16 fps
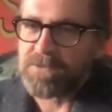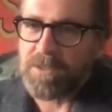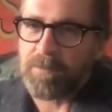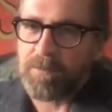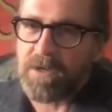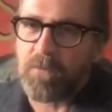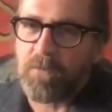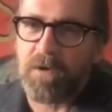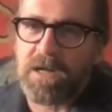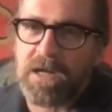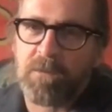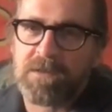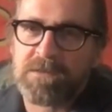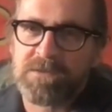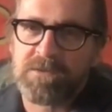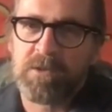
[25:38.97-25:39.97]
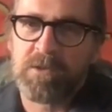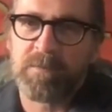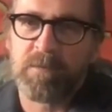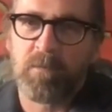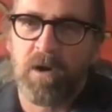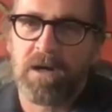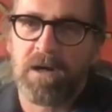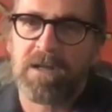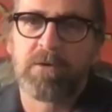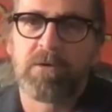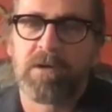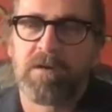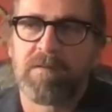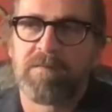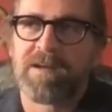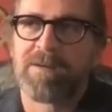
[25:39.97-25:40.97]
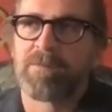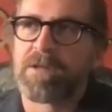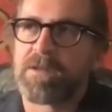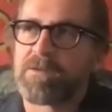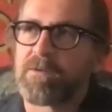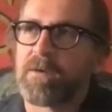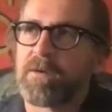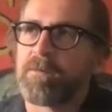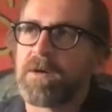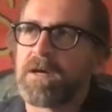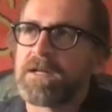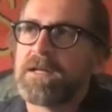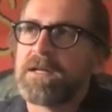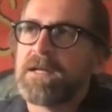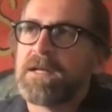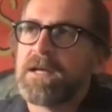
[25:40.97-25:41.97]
jump on a one-on-one Zoom and walk you or your family through it. But